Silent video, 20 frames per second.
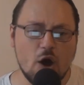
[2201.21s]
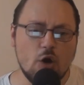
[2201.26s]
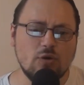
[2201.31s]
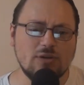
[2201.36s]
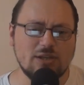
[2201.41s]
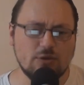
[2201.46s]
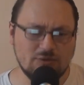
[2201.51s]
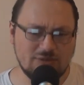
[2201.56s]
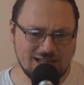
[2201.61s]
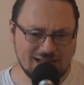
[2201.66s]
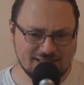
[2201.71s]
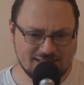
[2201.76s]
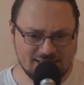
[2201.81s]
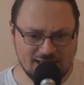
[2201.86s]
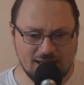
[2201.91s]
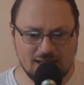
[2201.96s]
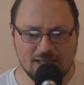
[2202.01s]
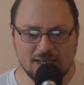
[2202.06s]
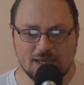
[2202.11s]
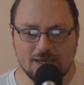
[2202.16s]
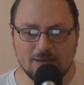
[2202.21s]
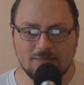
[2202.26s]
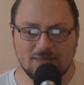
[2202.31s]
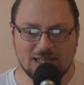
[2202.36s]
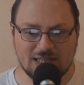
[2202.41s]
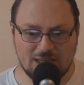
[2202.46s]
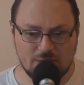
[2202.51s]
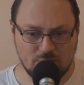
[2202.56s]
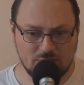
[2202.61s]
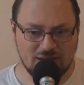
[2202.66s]
Also, not telling him
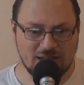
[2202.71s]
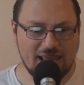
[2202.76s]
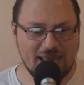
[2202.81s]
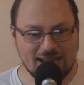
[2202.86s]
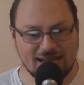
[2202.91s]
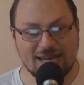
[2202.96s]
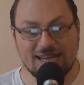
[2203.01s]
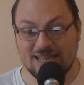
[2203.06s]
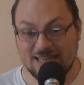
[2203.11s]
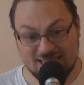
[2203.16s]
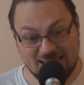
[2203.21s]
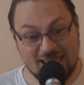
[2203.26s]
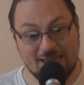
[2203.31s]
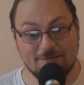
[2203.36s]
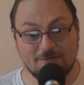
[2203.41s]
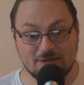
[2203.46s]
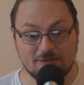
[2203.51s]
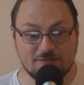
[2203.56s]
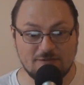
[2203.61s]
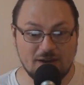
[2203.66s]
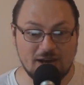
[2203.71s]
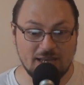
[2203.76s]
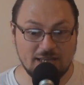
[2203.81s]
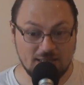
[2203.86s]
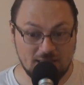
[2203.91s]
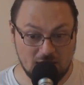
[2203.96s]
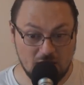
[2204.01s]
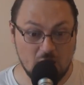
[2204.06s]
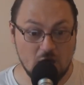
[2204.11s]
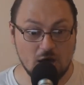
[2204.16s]
that he will likely never
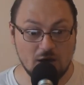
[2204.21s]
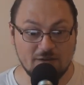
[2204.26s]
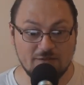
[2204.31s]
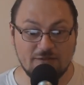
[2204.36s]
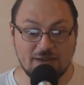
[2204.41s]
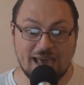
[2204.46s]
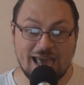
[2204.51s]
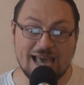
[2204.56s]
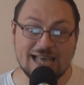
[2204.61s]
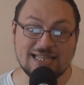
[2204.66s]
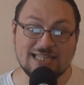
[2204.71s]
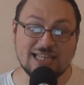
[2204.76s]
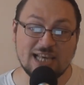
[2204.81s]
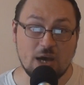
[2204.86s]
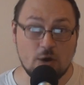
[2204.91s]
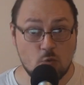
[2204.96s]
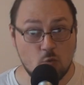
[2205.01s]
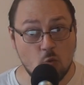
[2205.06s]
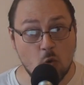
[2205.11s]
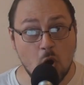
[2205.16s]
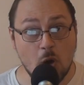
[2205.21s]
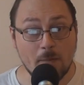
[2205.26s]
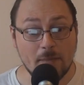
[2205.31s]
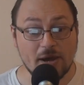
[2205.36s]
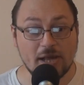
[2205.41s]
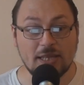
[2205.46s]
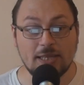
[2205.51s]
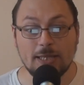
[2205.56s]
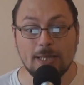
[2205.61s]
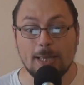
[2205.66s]
find love as a
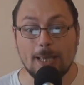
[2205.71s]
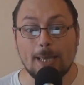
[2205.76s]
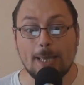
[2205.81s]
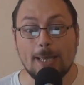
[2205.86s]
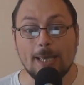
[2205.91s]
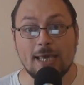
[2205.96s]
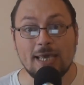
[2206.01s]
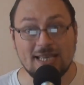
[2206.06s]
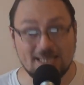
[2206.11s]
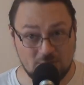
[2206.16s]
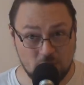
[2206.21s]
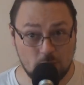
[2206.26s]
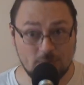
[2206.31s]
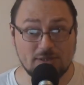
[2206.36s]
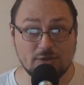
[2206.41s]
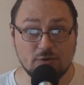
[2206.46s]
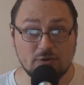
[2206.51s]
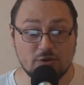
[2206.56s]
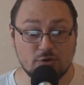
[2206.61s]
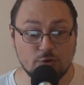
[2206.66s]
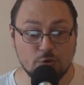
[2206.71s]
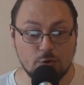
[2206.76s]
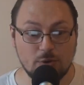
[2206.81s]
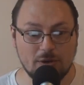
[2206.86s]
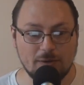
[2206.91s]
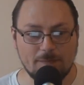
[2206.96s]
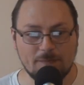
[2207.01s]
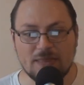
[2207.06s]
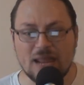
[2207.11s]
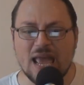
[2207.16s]
woman is also
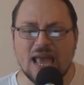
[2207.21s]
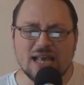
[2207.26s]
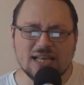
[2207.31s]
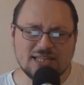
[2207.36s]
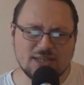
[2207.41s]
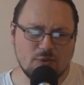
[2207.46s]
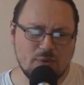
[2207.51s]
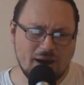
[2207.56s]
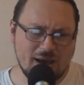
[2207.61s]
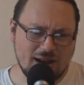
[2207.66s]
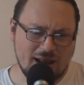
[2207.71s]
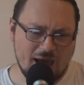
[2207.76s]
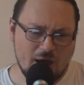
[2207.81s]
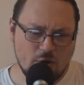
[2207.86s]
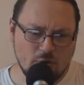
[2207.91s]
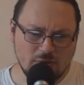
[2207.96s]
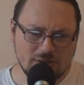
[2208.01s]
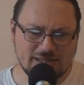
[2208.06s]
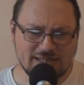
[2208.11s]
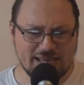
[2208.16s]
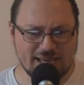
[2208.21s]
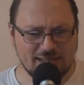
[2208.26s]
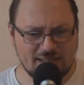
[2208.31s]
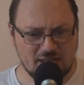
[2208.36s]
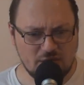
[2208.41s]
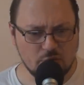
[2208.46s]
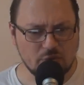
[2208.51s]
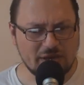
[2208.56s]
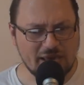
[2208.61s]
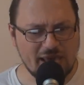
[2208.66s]
cruel. So while I always get
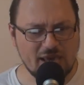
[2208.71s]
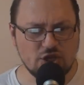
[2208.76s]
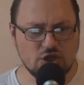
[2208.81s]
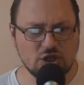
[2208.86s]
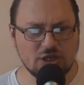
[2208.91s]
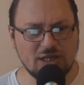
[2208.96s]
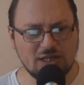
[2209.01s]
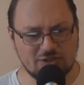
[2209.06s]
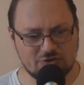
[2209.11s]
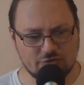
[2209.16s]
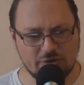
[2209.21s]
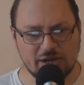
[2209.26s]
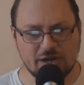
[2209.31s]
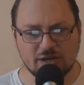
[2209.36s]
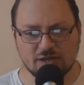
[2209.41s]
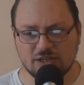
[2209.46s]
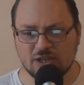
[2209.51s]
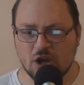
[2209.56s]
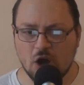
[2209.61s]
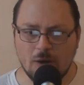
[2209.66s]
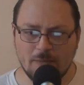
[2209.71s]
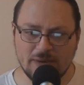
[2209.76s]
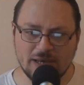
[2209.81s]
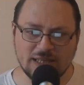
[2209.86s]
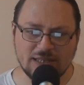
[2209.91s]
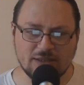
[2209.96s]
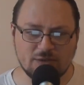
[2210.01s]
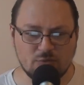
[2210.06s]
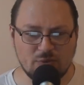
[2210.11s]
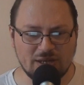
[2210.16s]
the occasional triggered
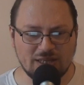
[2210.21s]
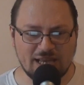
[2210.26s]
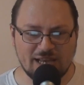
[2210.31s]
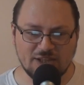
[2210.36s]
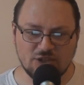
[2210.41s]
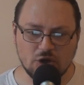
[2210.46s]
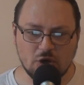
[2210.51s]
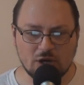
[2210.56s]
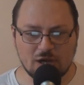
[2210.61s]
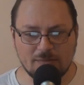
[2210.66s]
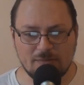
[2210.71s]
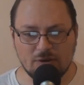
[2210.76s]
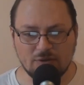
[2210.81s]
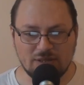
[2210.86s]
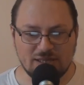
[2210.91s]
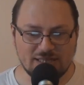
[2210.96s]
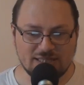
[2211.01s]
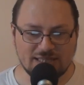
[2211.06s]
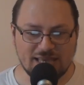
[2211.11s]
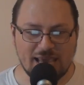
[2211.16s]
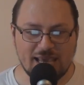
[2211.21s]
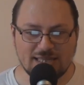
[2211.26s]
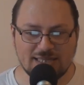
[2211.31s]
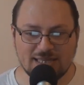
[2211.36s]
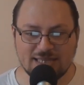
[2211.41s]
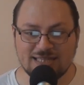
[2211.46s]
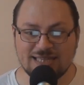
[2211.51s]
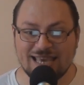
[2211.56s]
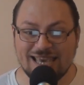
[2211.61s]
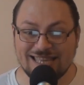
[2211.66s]
comment when I talk about these
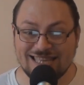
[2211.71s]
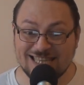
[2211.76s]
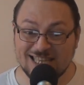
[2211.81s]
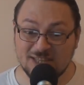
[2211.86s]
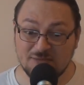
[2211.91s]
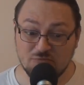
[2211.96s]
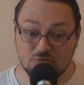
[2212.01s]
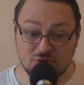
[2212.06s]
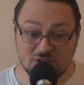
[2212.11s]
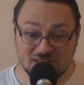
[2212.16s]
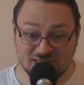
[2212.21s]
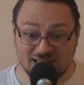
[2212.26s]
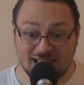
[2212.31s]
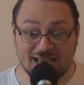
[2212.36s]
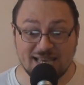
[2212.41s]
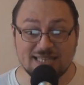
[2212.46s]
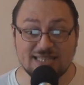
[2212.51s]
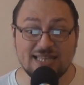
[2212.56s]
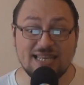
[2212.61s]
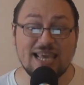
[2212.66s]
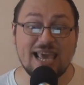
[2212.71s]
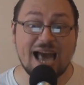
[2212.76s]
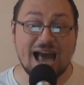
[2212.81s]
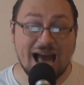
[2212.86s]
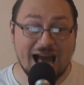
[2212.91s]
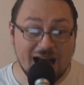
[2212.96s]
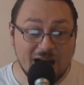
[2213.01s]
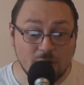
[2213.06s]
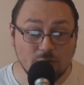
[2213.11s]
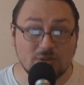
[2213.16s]
cases, it is precisely
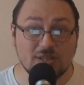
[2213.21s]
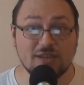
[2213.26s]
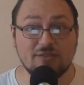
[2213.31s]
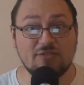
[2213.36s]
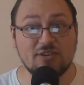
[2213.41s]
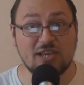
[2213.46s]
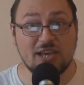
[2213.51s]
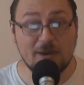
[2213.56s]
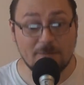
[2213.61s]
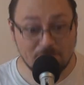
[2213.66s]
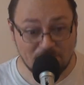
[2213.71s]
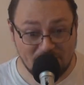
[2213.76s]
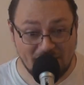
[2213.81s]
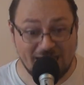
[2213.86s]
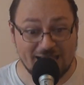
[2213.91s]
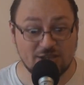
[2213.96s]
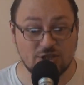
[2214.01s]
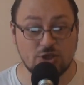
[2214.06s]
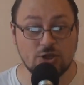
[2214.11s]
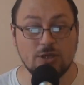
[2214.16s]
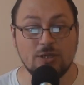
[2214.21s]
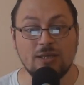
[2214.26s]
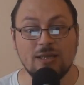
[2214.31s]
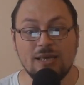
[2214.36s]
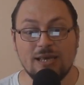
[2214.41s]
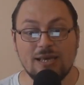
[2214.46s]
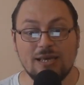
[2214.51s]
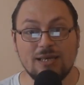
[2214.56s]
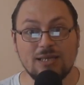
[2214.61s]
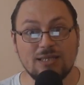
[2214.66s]
out of compassion
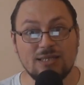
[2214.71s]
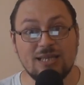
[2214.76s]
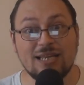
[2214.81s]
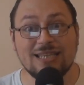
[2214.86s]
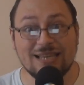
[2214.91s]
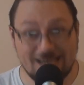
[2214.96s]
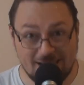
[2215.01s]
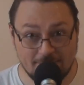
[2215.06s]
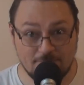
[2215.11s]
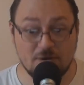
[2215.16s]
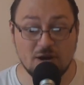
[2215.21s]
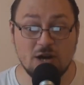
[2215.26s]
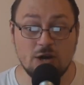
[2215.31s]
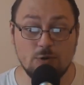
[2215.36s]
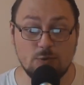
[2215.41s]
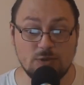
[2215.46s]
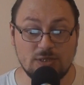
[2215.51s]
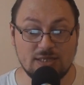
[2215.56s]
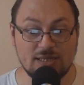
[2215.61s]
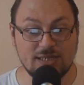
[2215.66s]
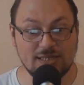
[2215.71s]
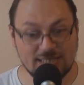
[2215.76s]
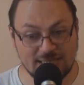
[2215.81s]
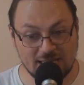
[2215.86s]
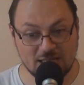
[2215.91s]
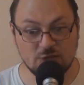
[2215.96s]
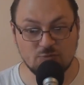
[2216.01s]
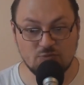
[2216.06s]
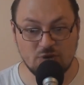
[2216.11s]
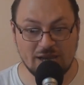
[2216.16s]
that I oppose
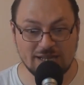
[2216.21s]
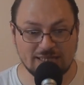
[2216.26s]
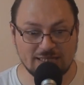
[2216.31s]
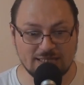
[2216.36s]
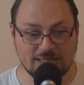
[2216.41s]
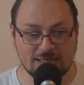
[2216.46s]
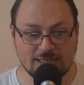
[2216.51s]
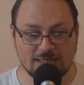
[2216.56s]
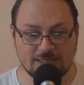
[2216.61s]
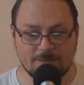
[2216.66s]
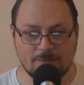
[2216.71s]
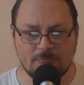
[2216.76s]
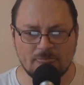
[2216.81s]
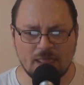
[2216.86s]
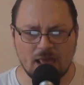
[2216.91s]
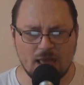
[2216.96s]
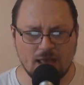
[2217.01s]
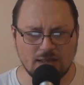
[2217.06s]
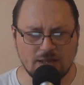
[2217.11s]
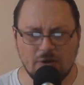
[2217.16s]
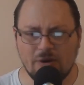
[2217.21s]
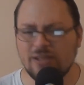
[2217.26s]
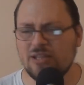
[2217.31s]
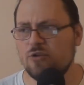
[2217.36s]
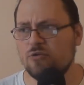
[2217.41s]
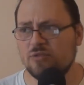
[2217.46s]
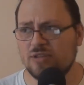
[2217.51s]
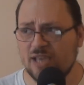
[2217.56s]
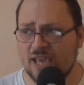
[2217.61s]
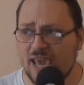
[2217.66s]
such practices. I
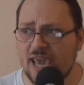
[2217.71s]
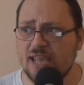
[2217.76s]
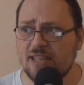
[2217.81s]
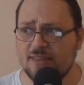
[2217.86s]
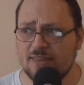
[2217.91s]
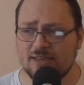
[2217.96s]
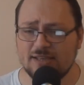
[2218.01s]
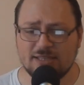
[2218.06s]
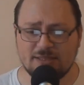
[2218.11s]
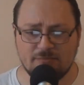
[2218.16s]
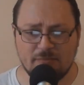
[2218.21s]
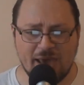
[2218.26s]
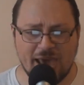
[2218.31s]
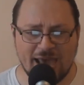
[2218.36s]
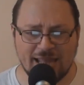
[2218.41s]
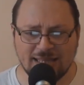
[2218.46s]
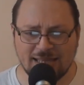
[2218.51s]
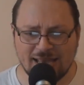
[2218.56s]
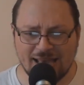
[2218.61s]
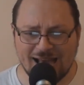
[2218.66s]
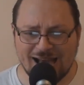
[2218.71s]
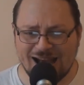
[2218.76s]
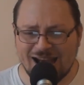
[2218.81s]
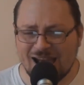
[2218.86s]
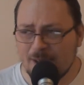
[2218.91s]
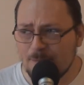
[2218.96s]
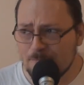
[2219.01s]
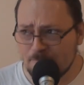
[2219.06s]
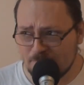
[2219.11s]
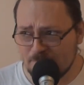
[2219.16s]
don't hate this man,
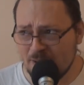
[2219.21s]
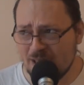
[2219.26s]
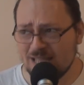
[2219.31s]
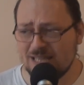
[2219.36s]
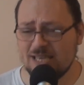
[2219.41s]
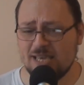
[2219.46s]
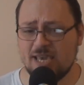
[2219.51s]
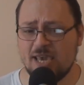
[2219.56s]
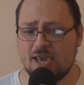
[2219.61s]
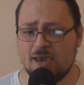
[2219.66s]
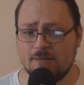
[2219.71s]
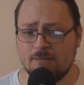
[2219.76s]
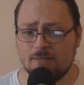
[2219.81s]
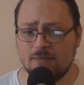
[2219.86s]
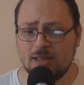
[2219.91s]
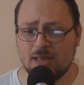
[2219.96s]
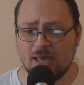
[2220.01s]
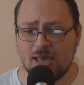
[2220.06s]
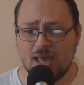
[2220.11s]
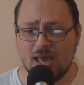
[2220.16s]
I pity him.